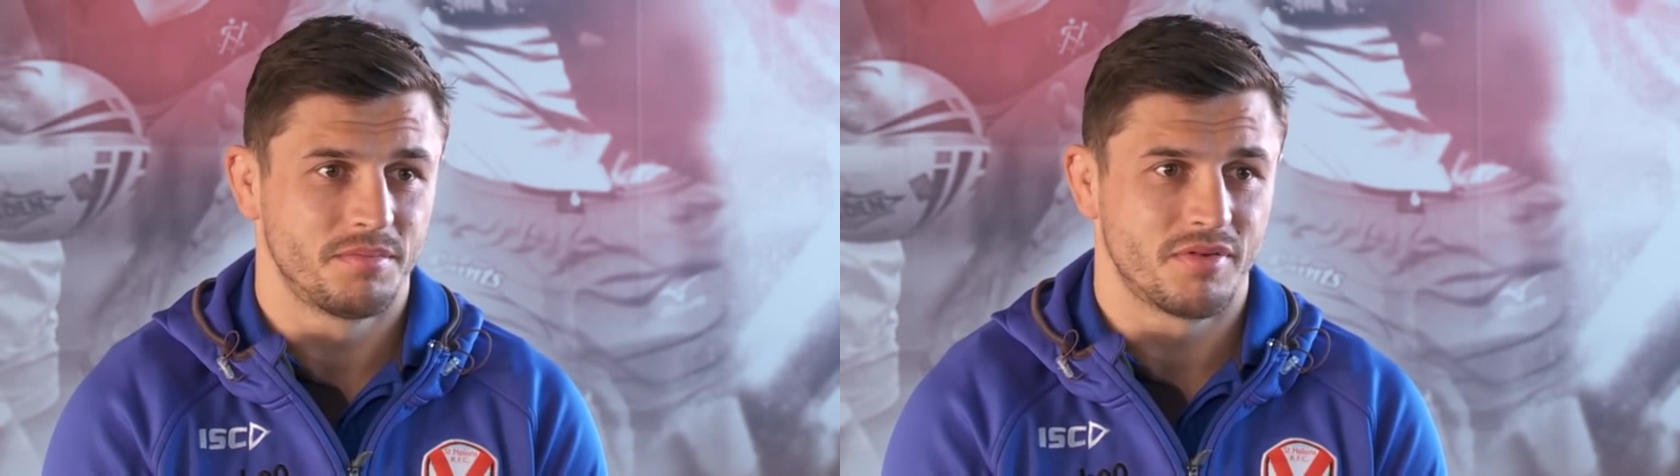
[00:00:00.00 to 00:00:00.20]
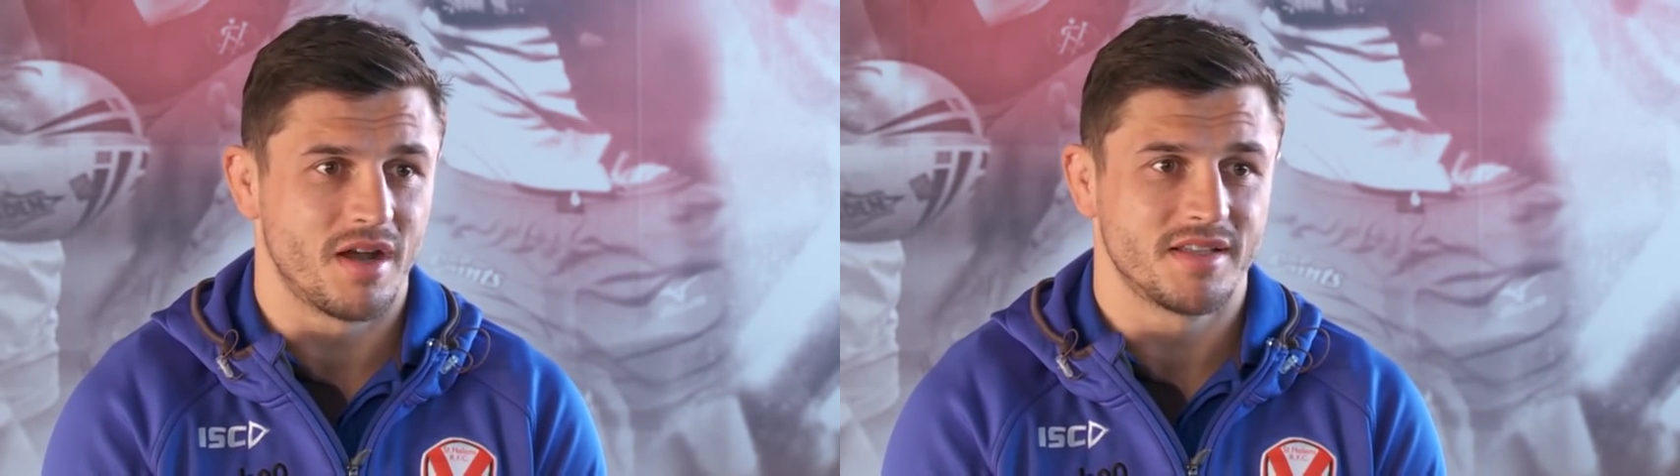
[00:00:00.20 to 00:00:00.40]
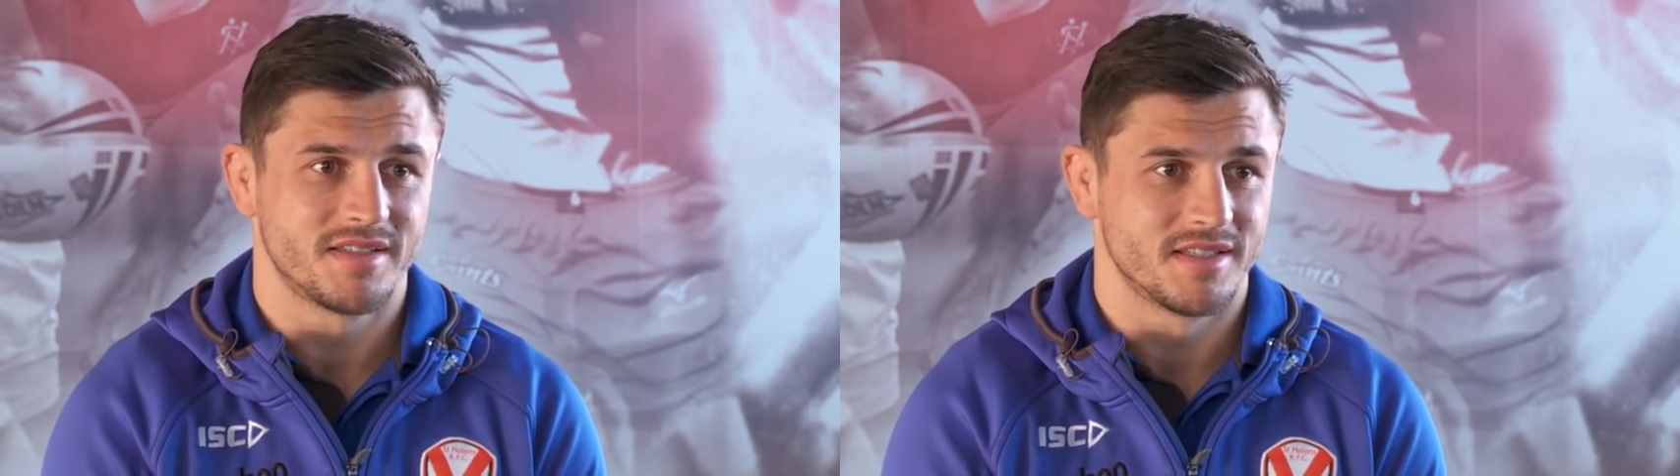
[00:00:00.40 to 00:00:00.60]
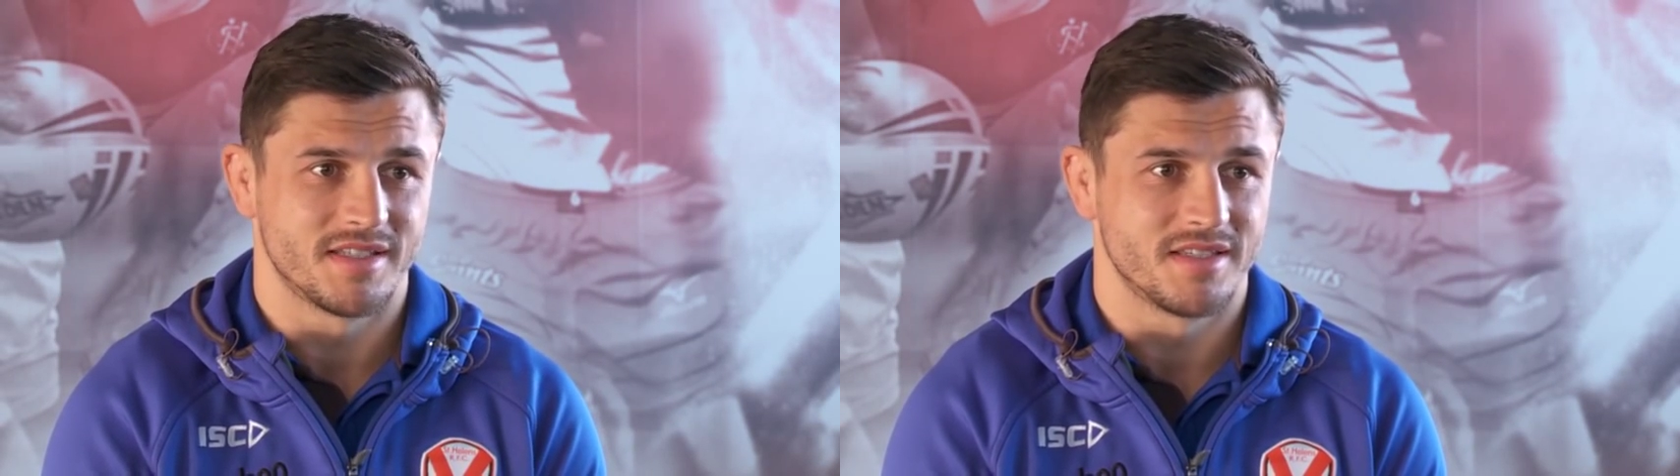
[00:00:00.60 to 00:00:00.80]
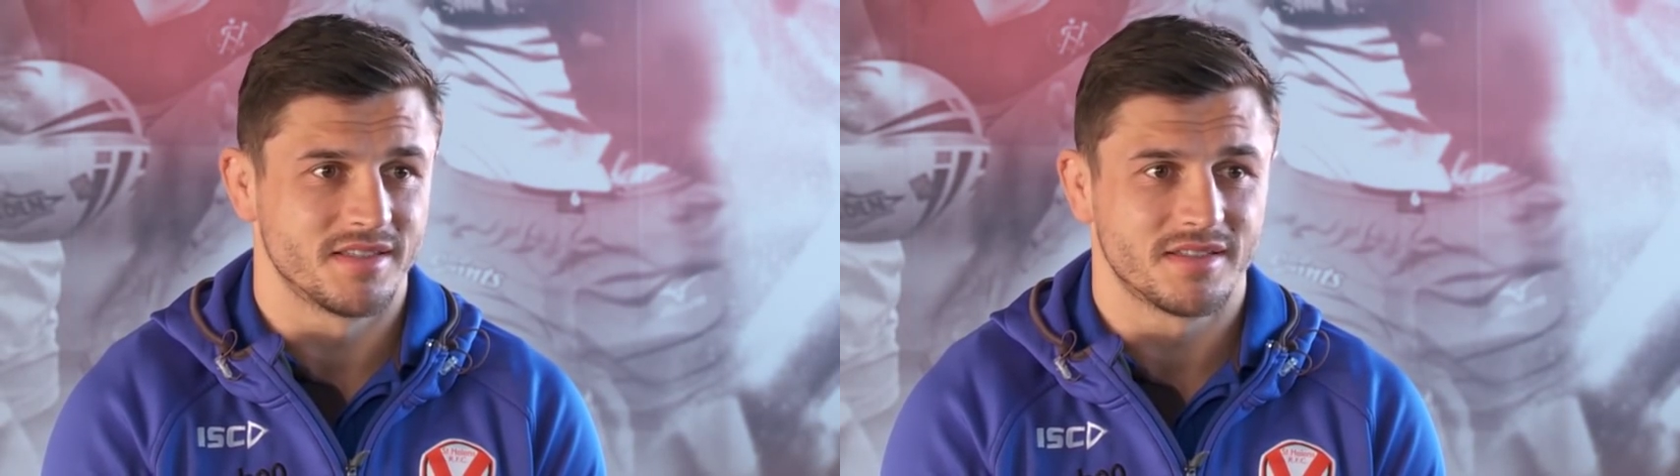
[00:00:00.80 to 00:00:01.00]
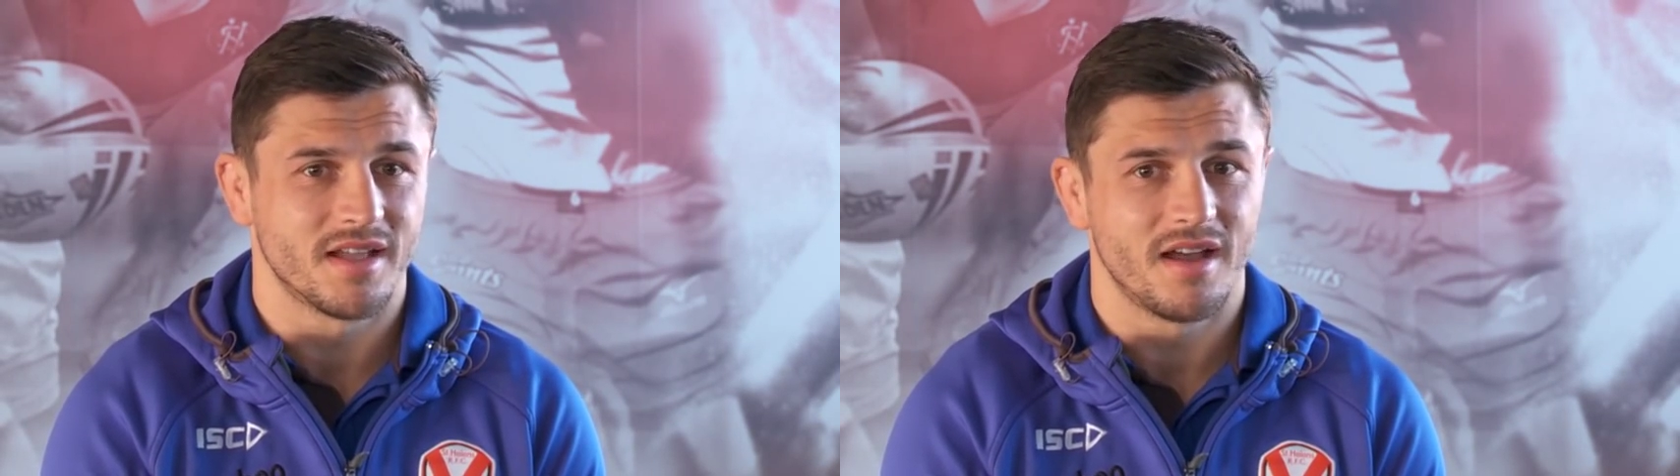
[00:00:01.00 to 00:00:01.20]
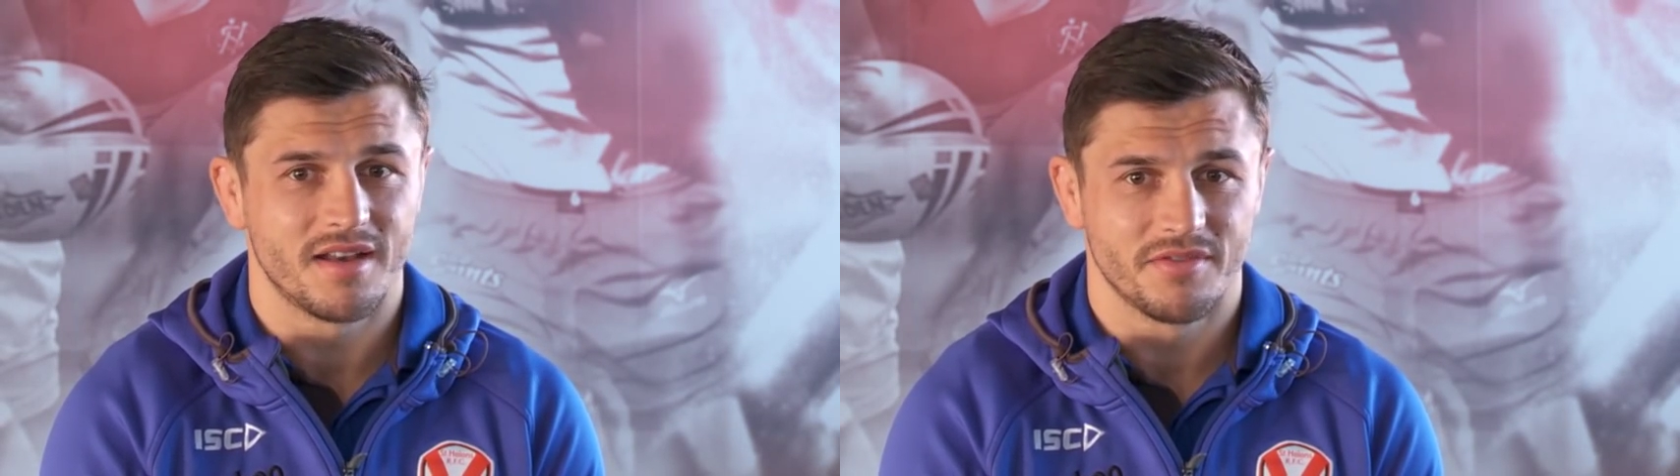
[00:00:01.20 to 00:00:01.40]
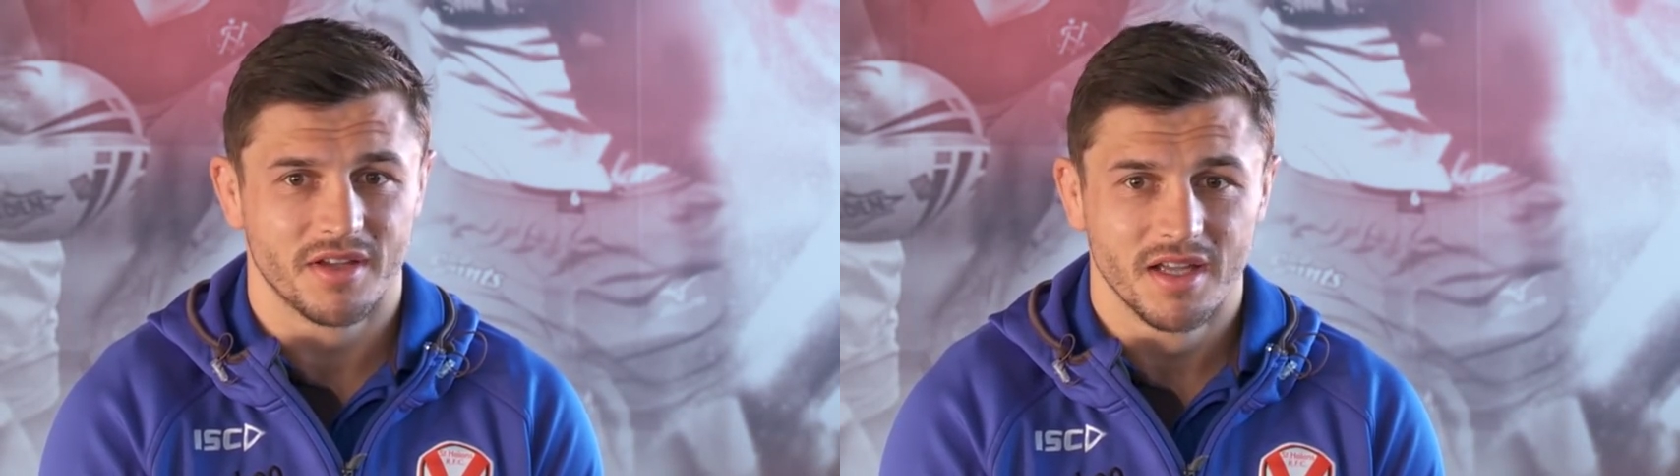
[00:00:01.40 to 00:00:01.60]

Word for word: prior to the season starting.